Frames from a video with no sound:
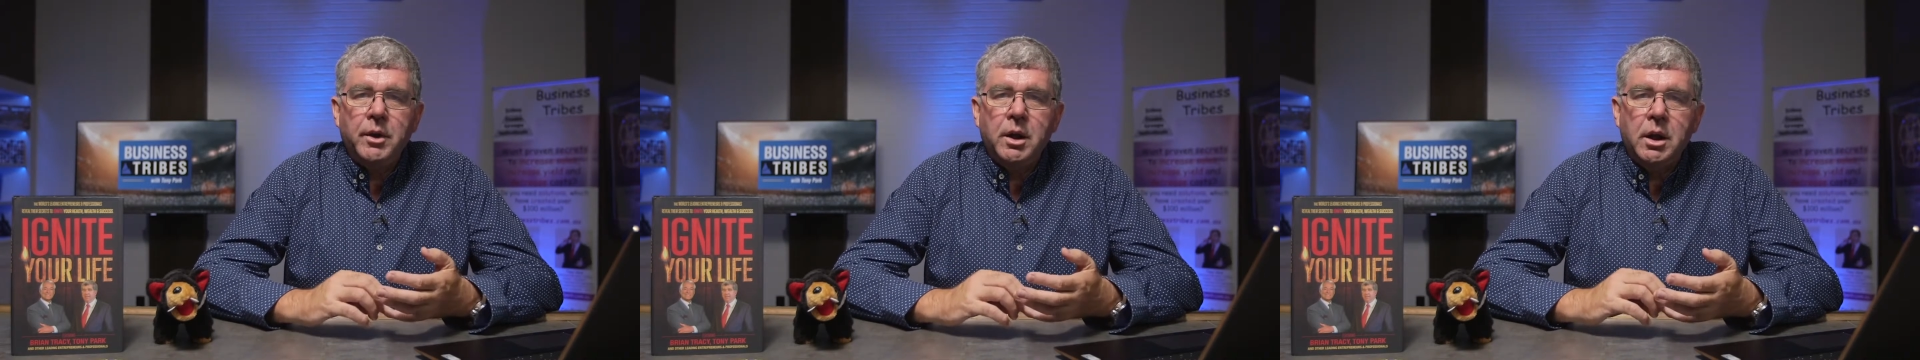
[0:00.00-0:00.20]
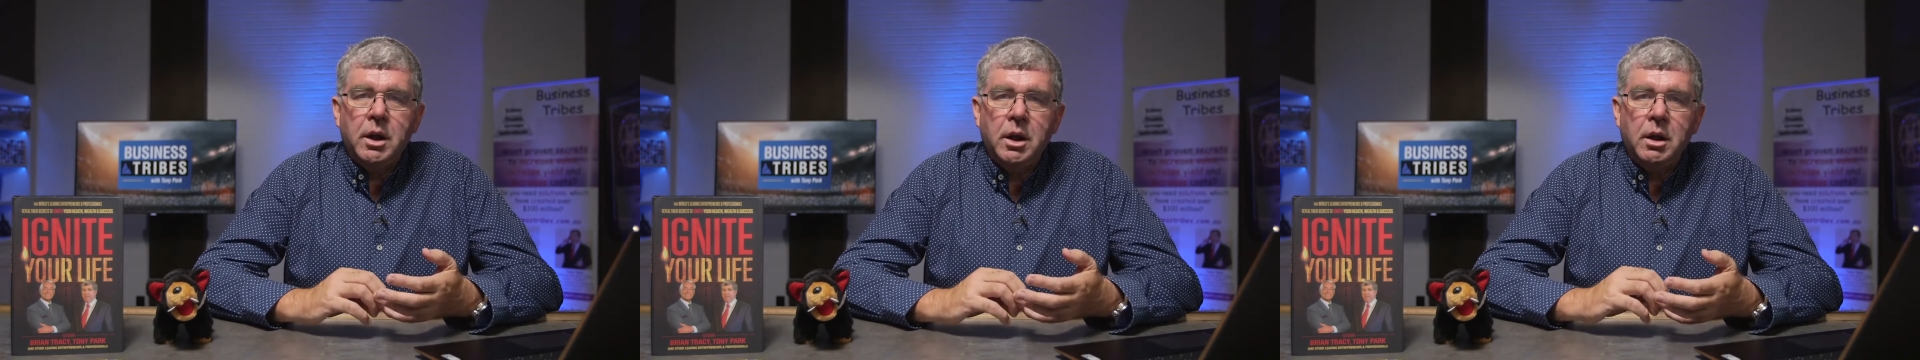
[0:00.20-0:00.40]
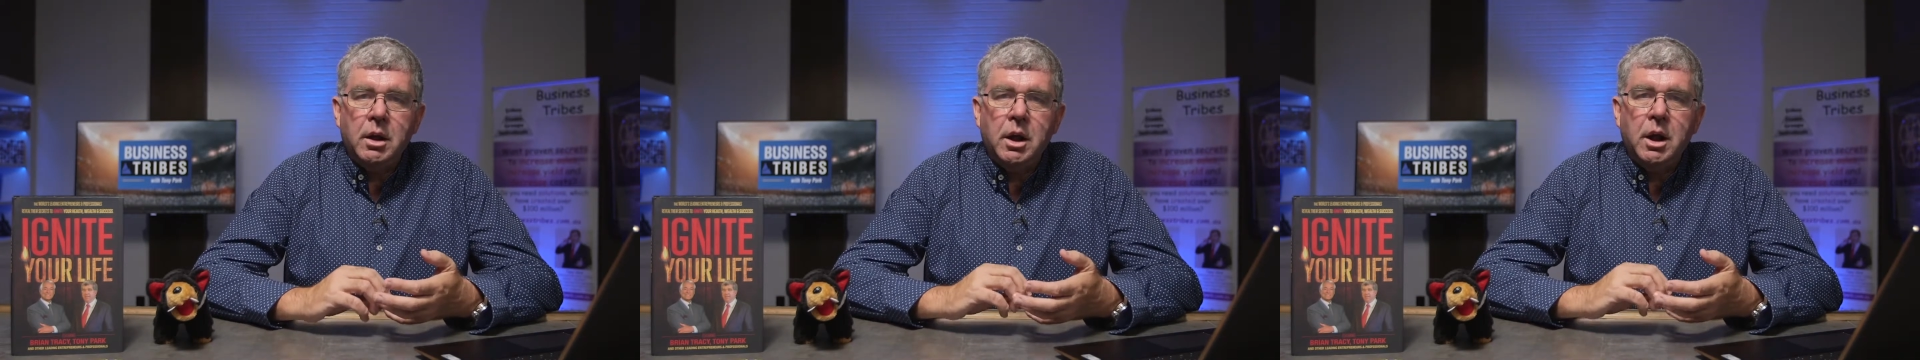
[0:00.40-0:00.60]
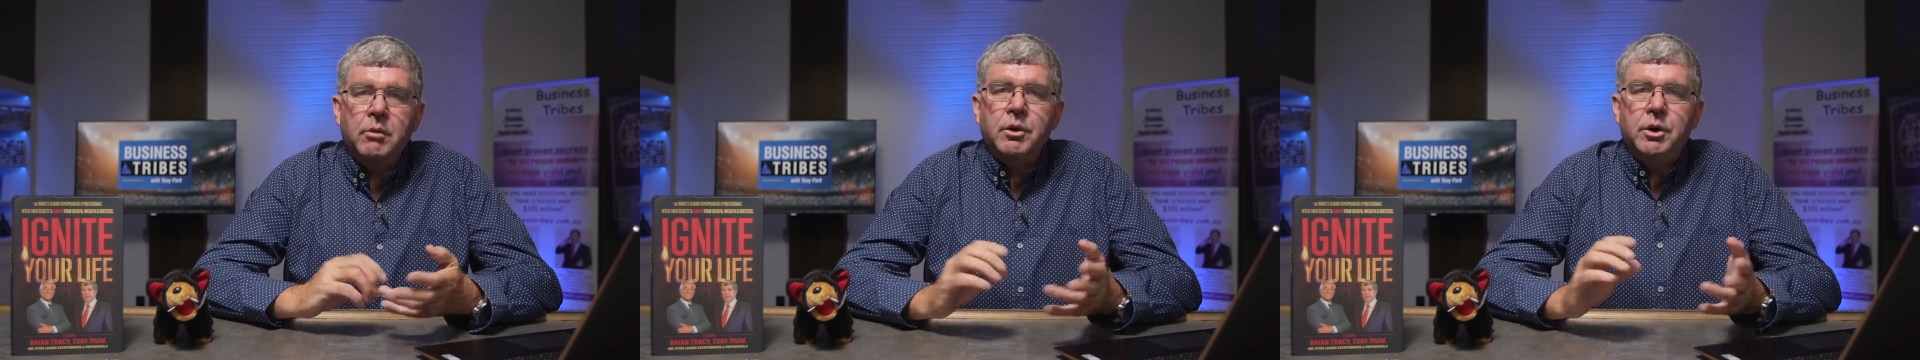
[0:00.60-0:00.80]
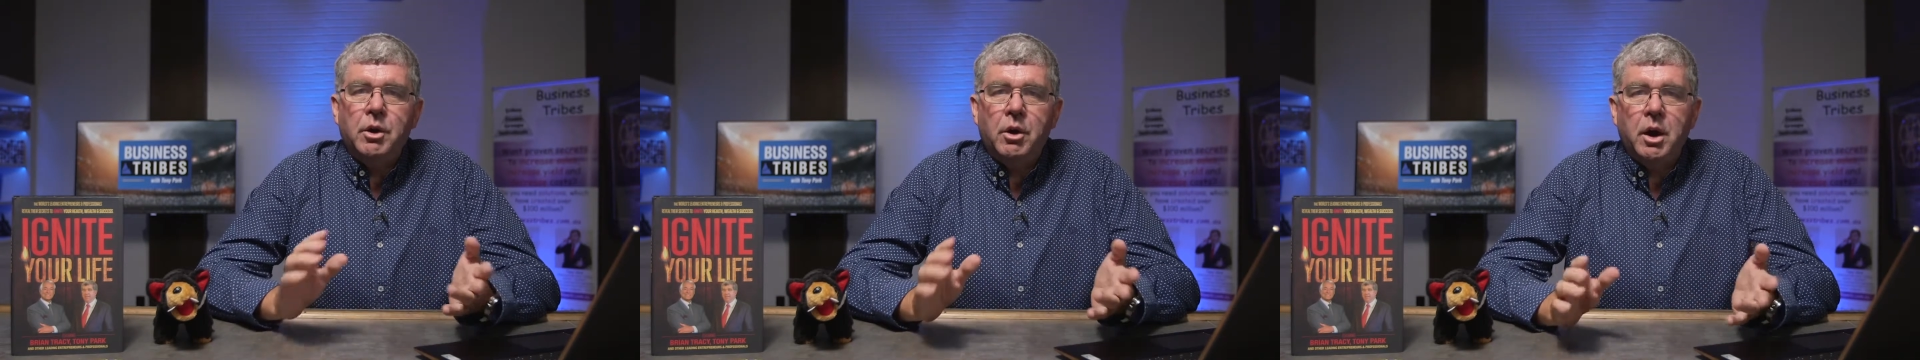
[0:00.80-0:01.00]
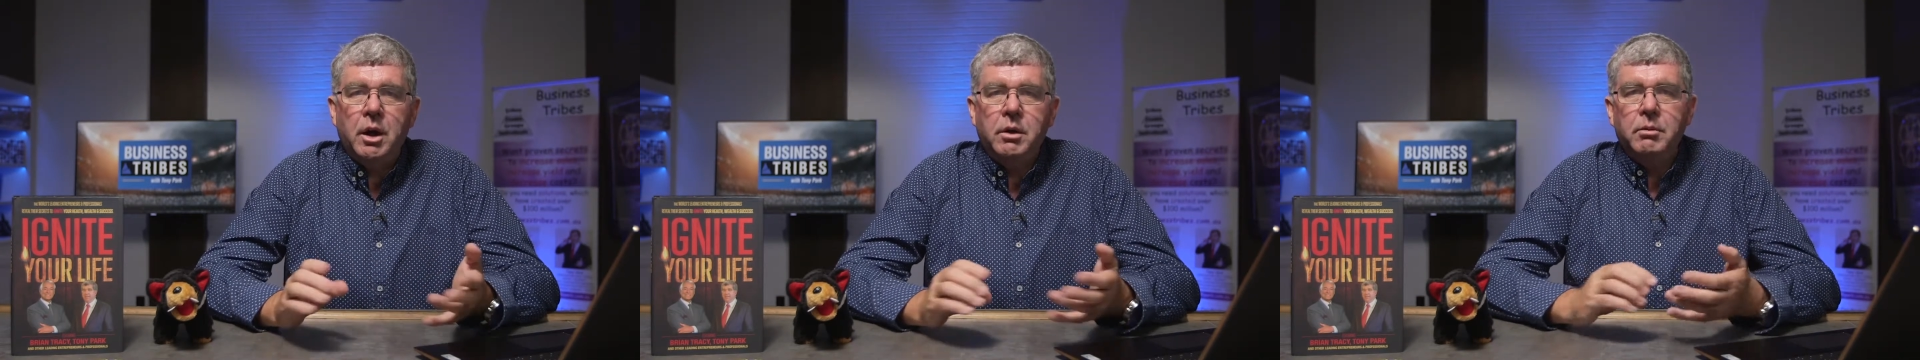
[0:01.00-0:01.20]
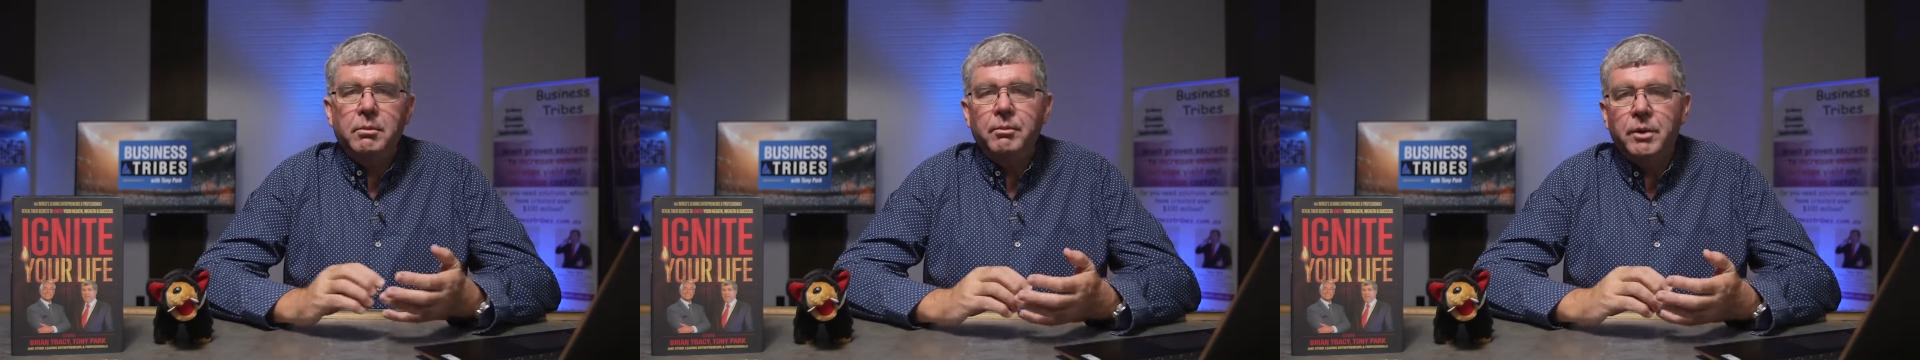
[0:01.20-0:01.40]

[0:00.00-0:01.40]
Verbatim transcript: he, he retired.